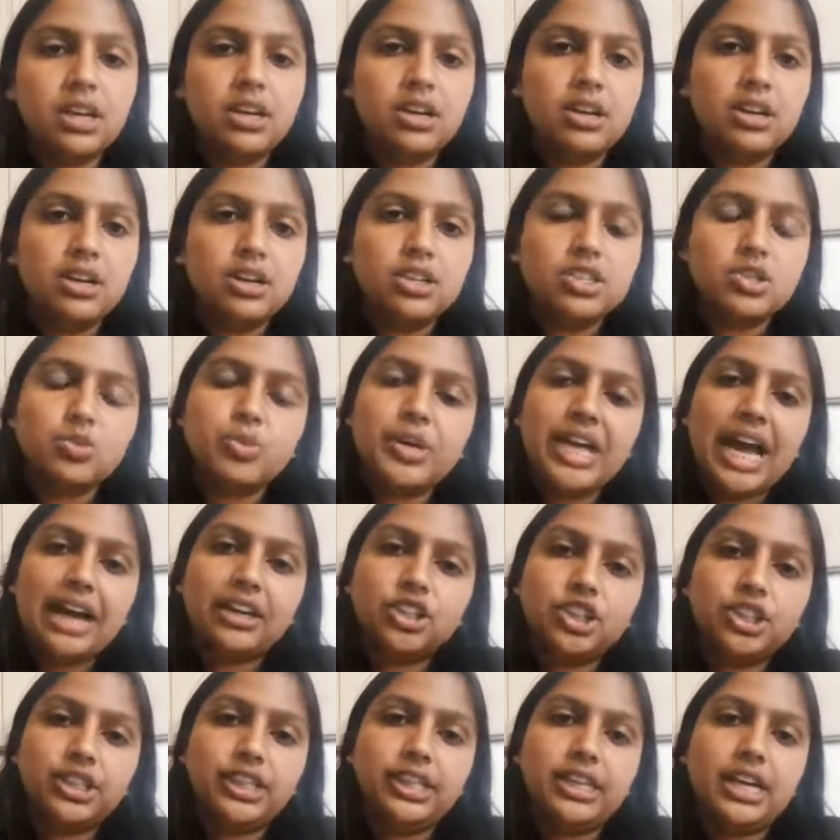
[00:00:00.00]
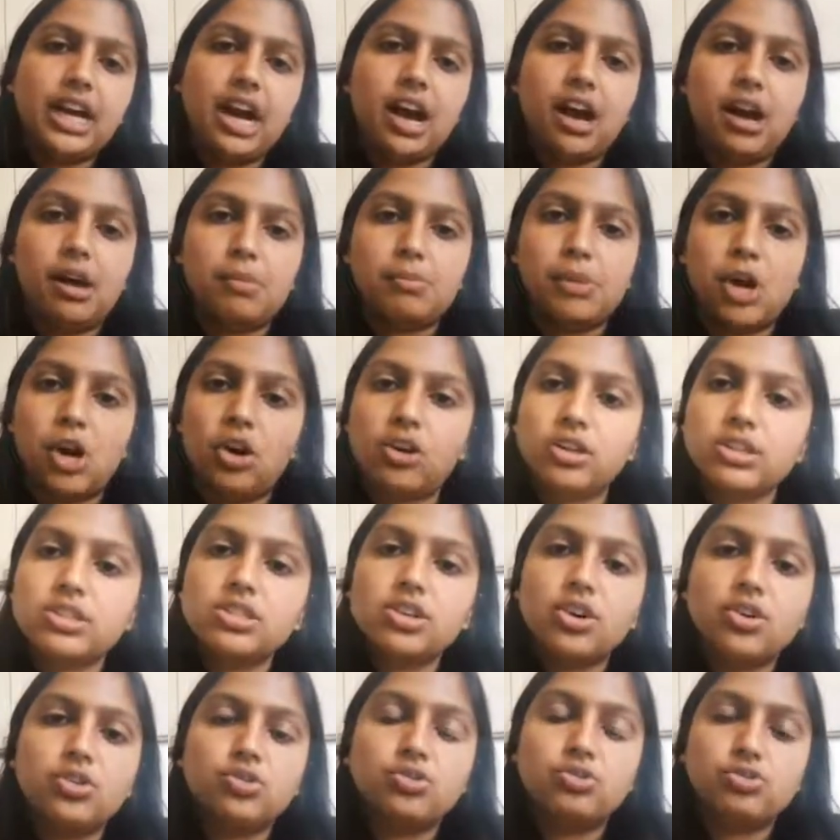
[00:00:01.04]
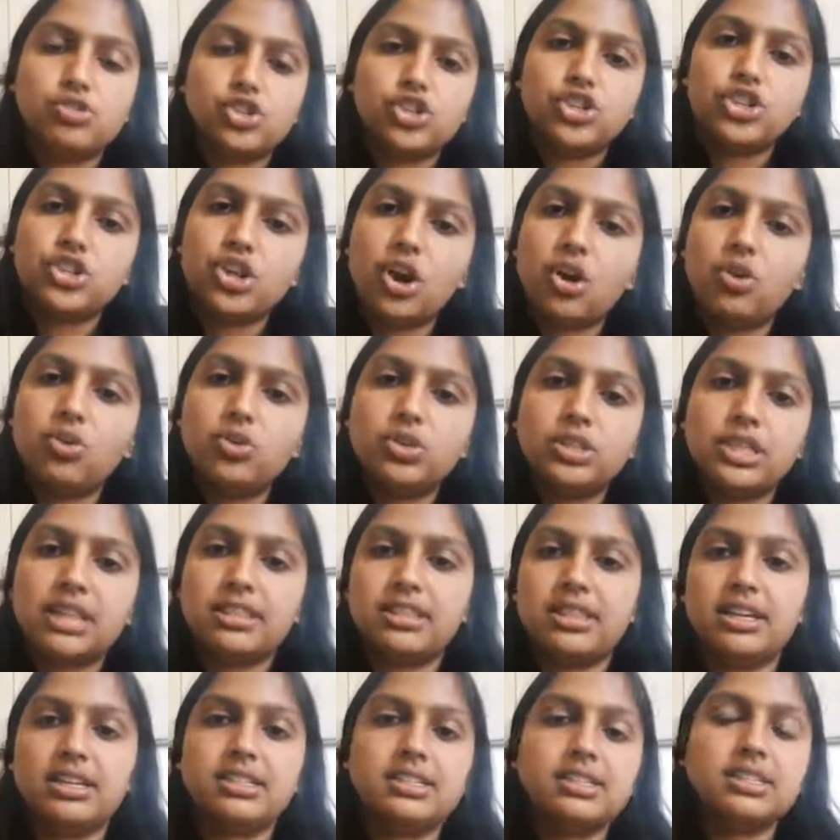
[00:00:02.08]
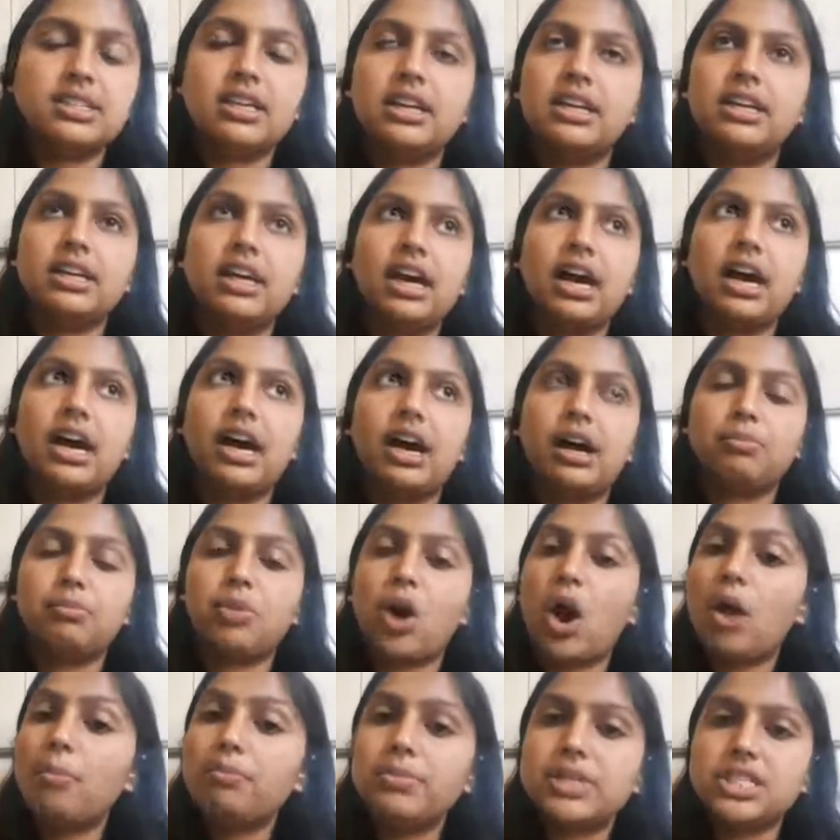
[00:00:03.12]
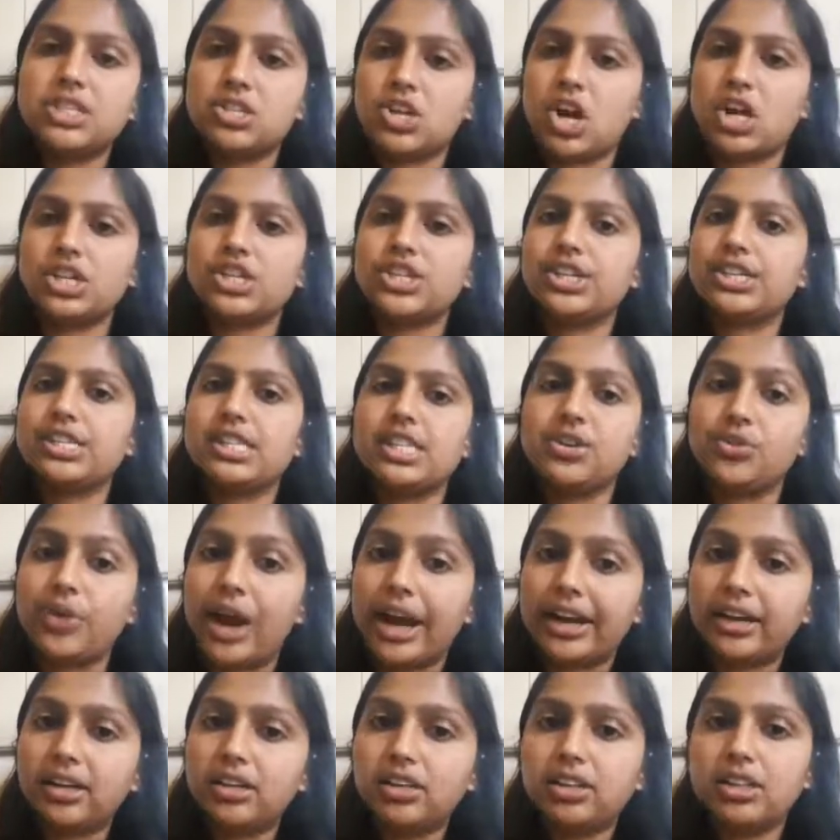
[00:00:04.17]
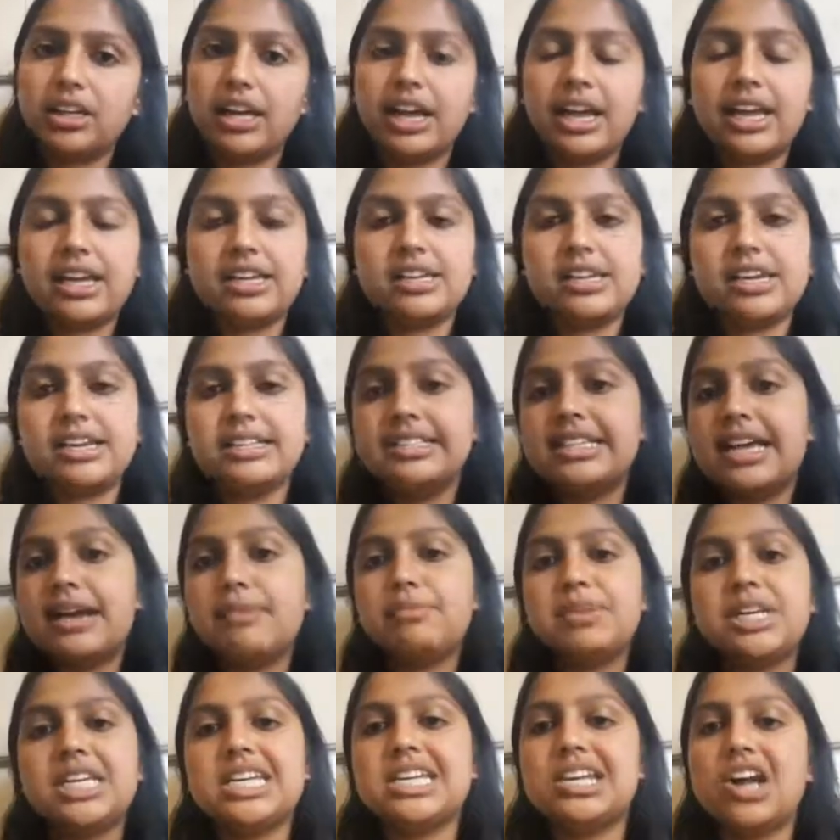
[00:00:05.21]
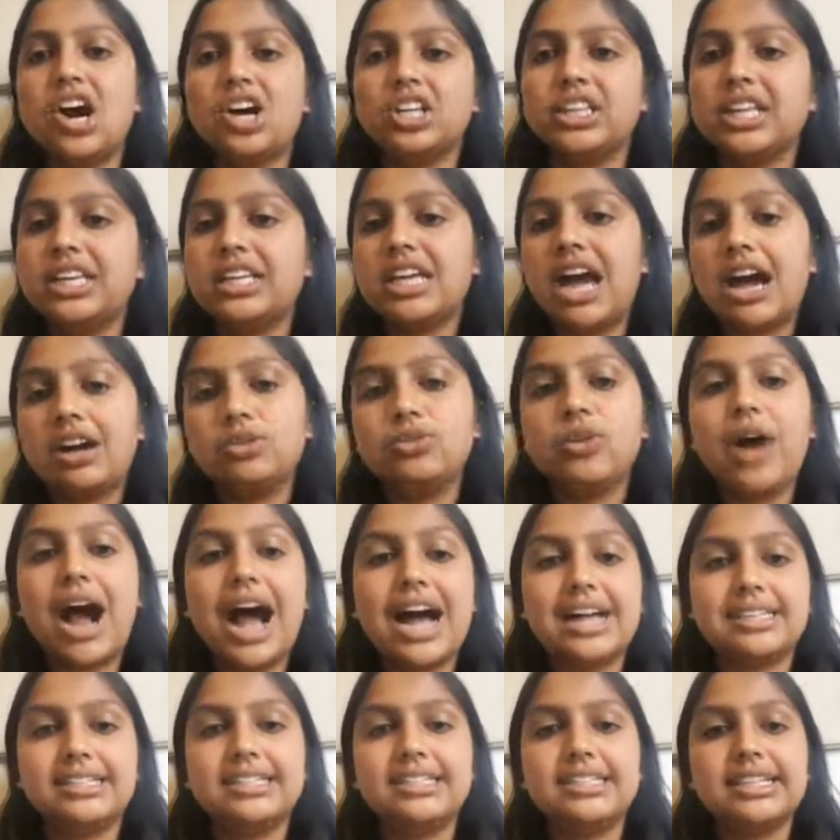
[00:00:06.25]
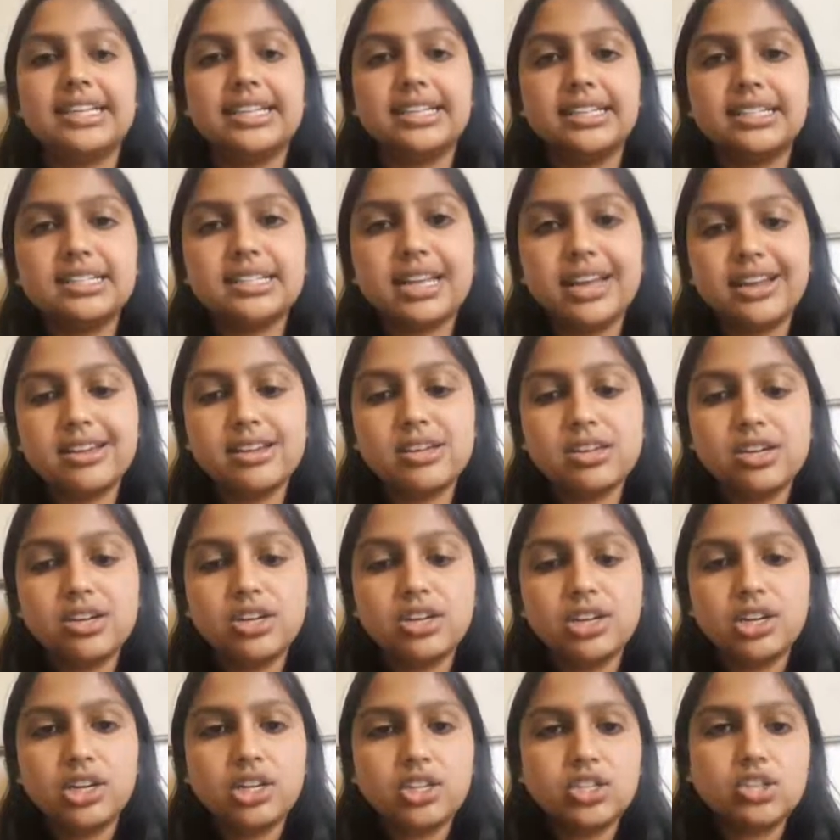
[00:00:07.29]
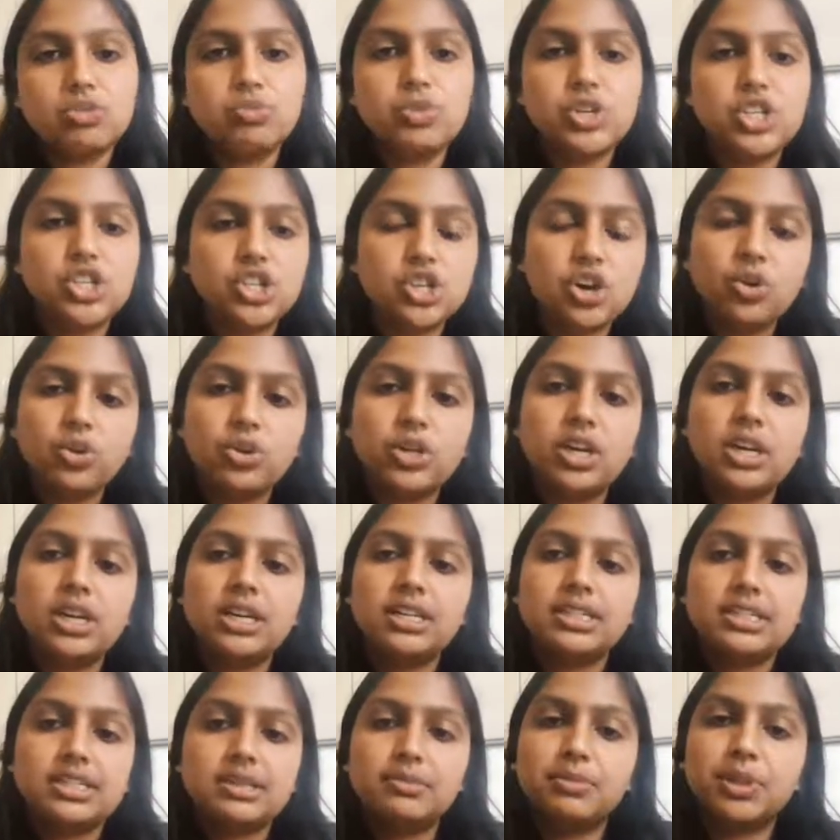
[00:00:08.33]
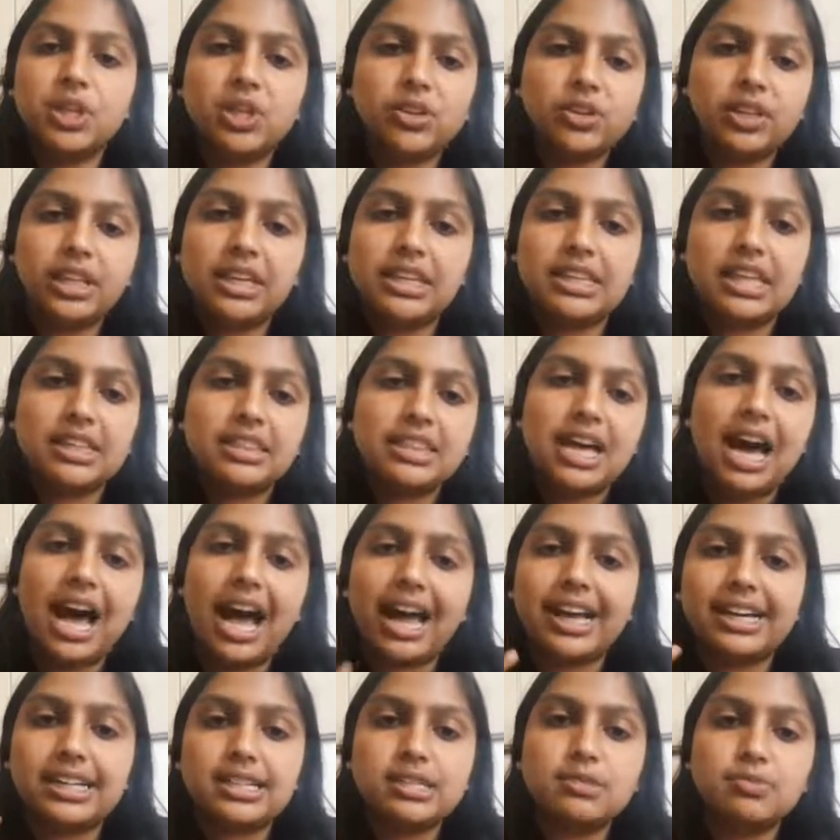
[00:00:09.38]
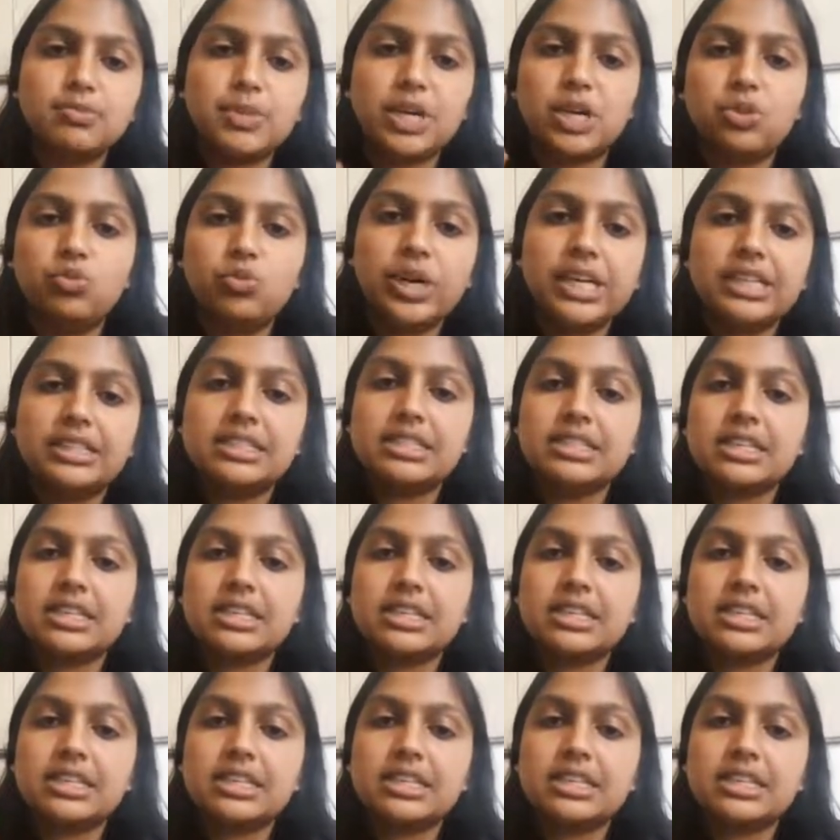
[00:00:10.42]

So we actually also showed that this problem is not just theoretical and examined it on the Yahoo Ads dataset. So we showed similarly that the highest bid wins